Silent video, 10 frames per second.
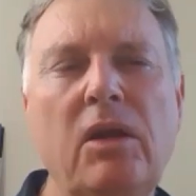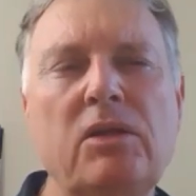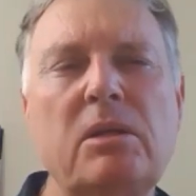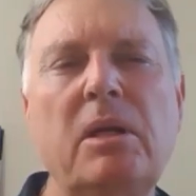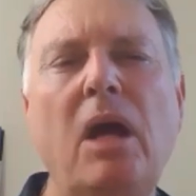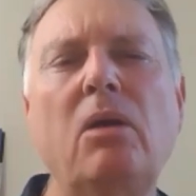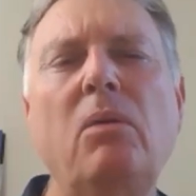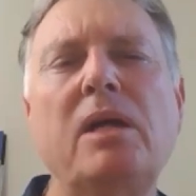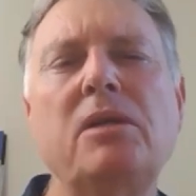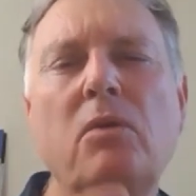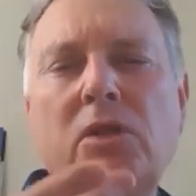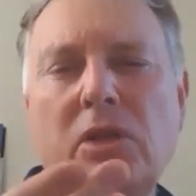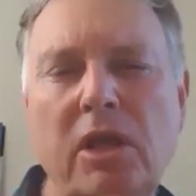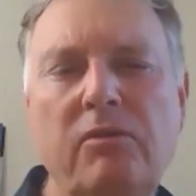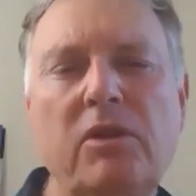So we don't always want to
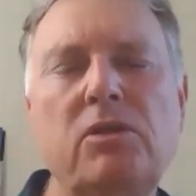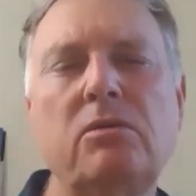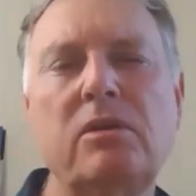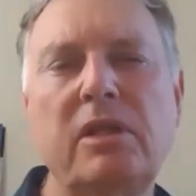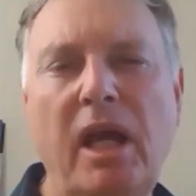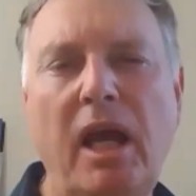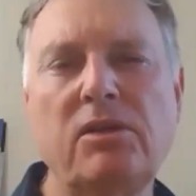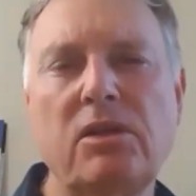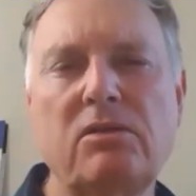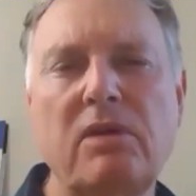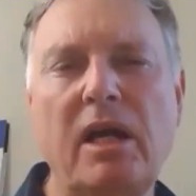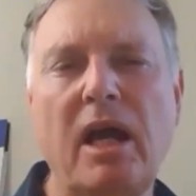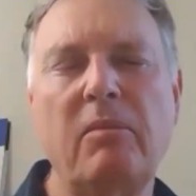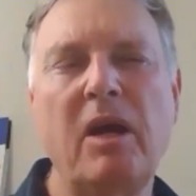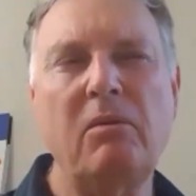give the children the answer straight
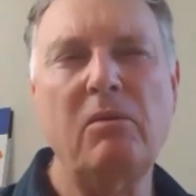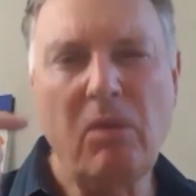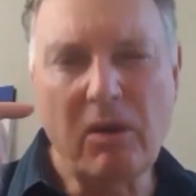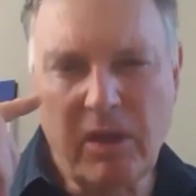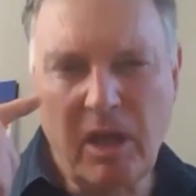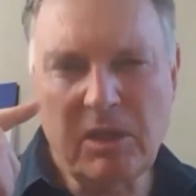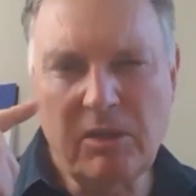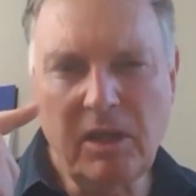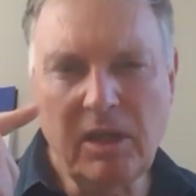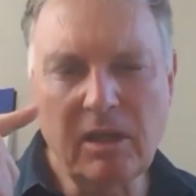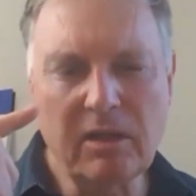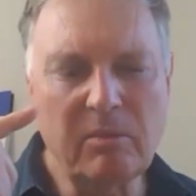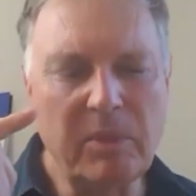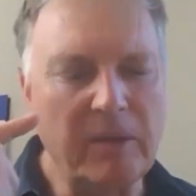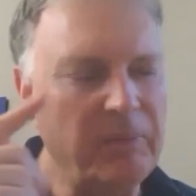up. We want them to think a little
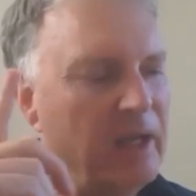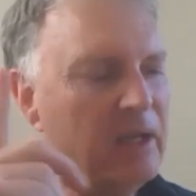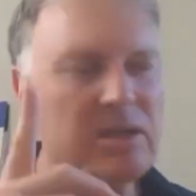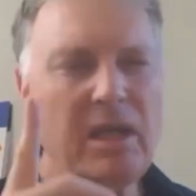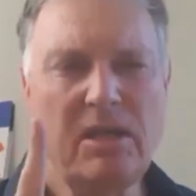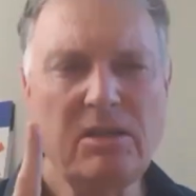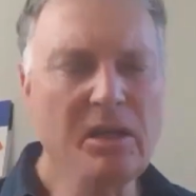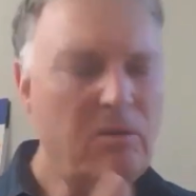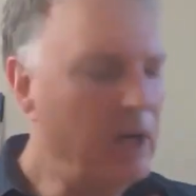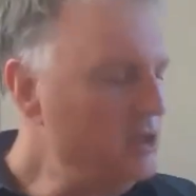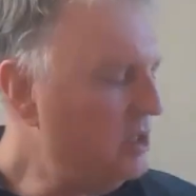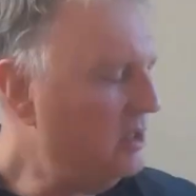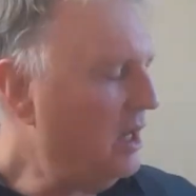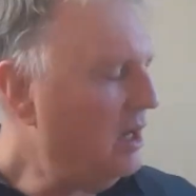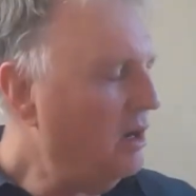bit. So here's the question
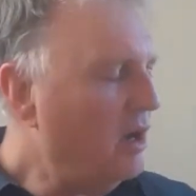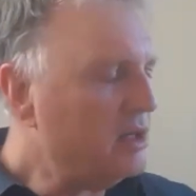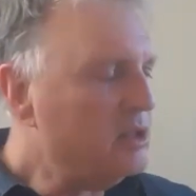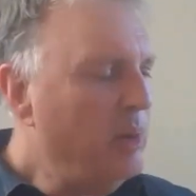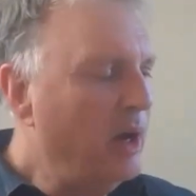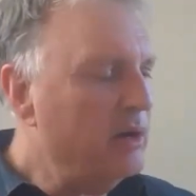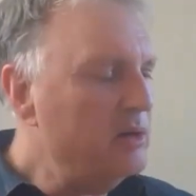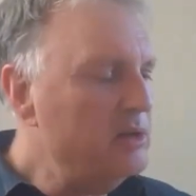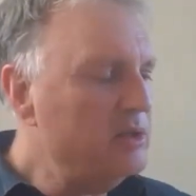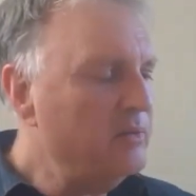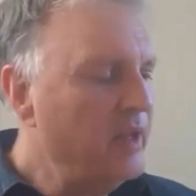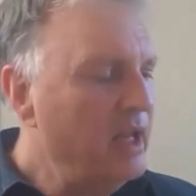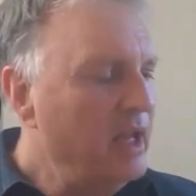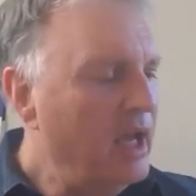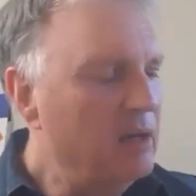that I like to pose.
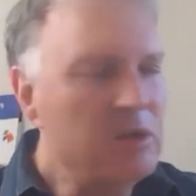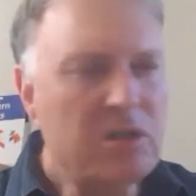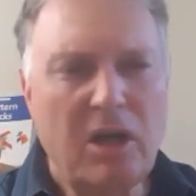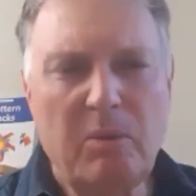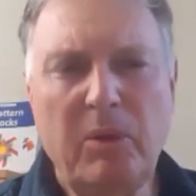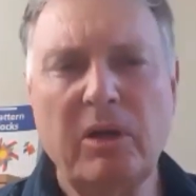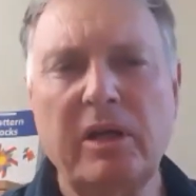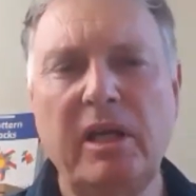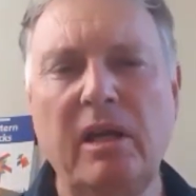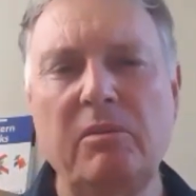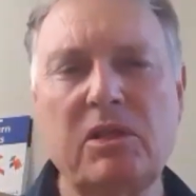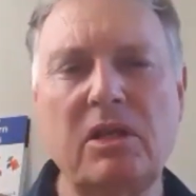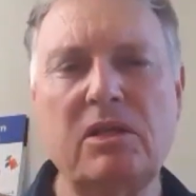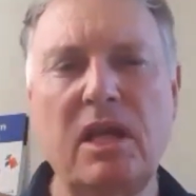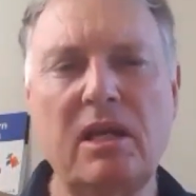And I'm just going to put on here, I'm just
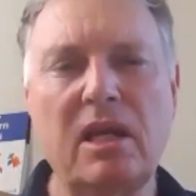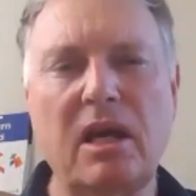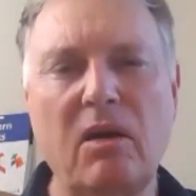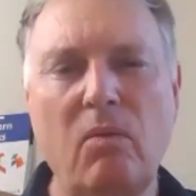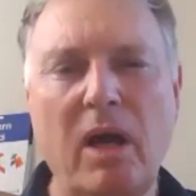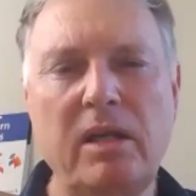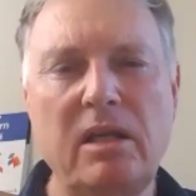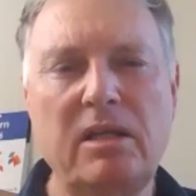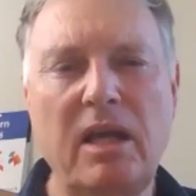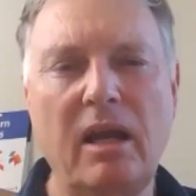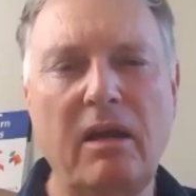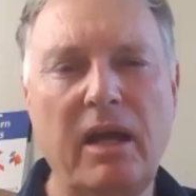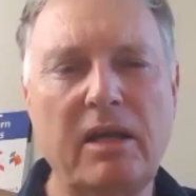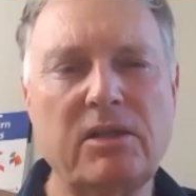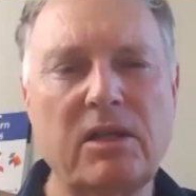going to take one yellow
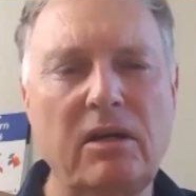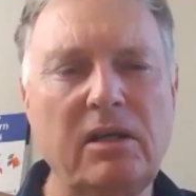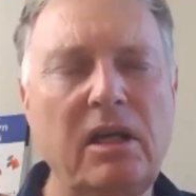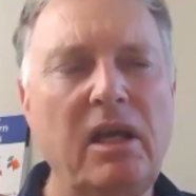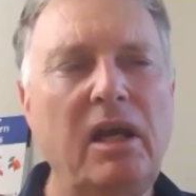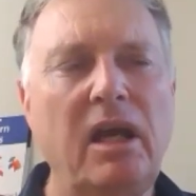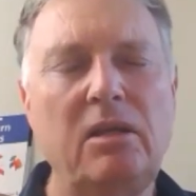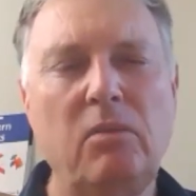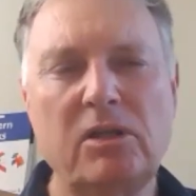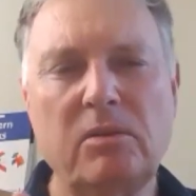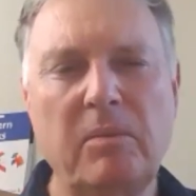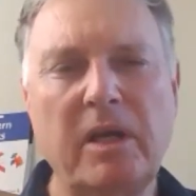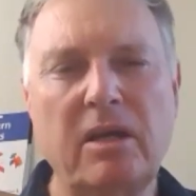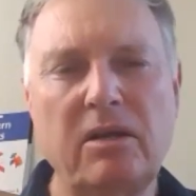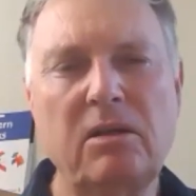hexagon, and you watch what we're
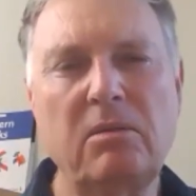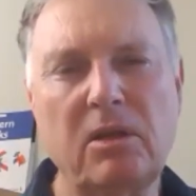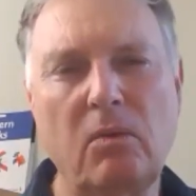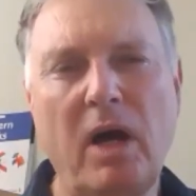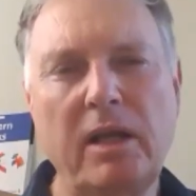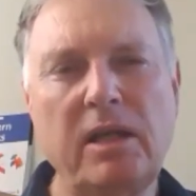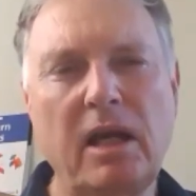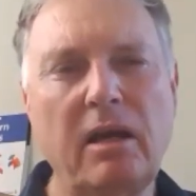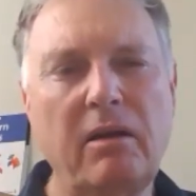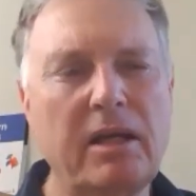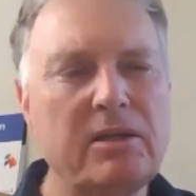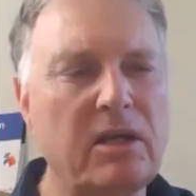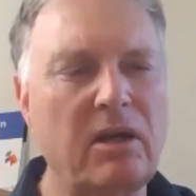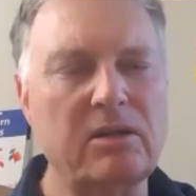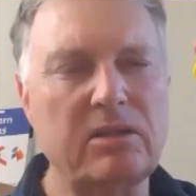going to do with the one yellow
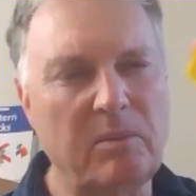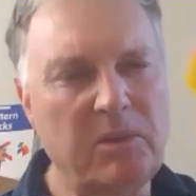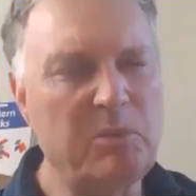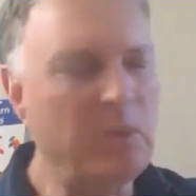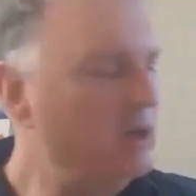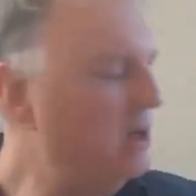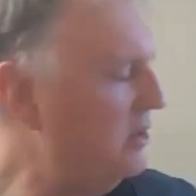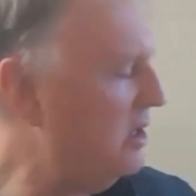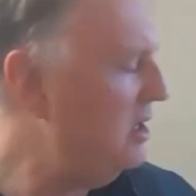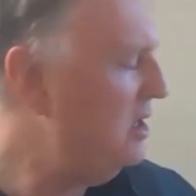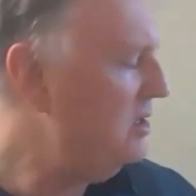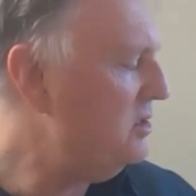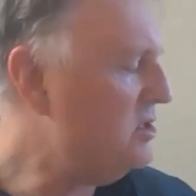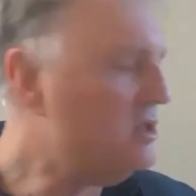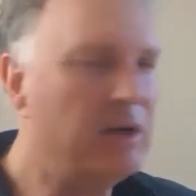hexagon. So I've just put it on the
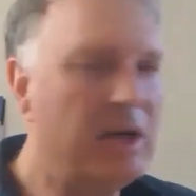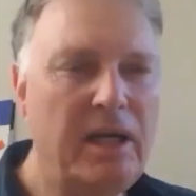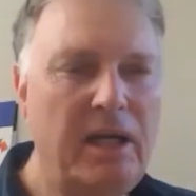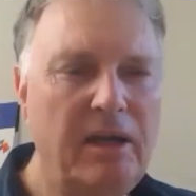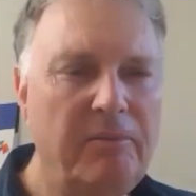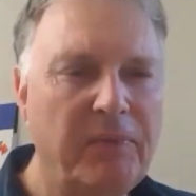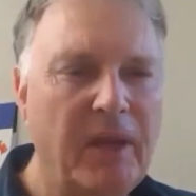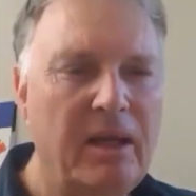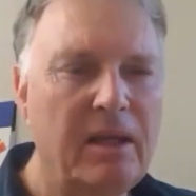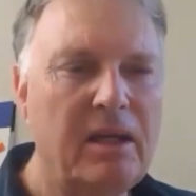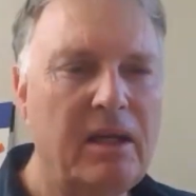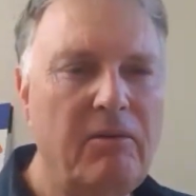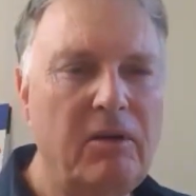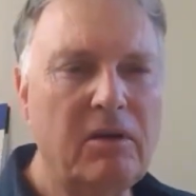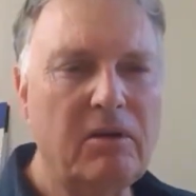screen here. You can have
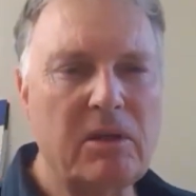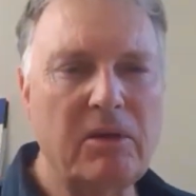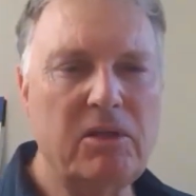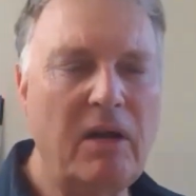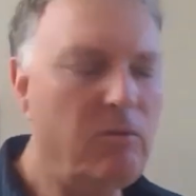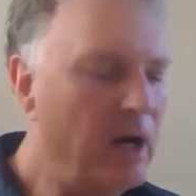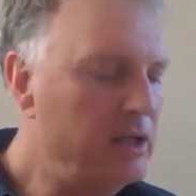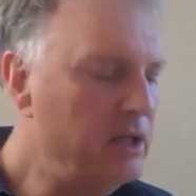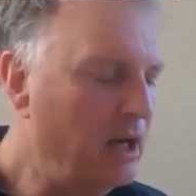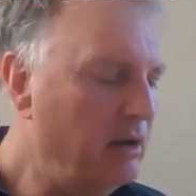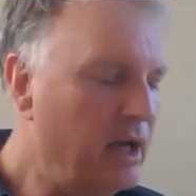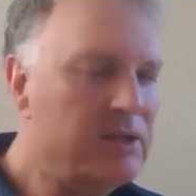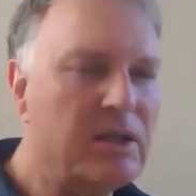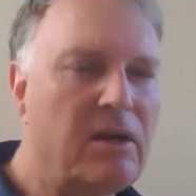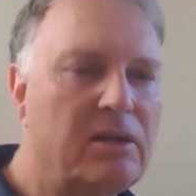a look. So we should have one yellow
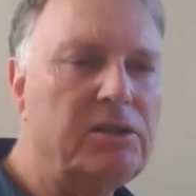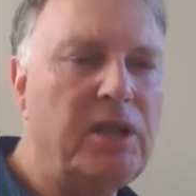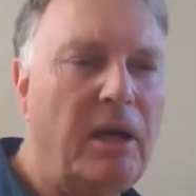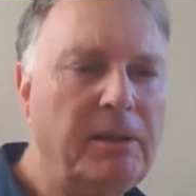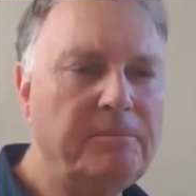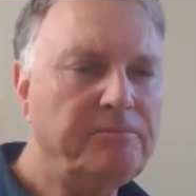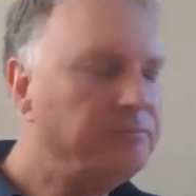hexagon showing.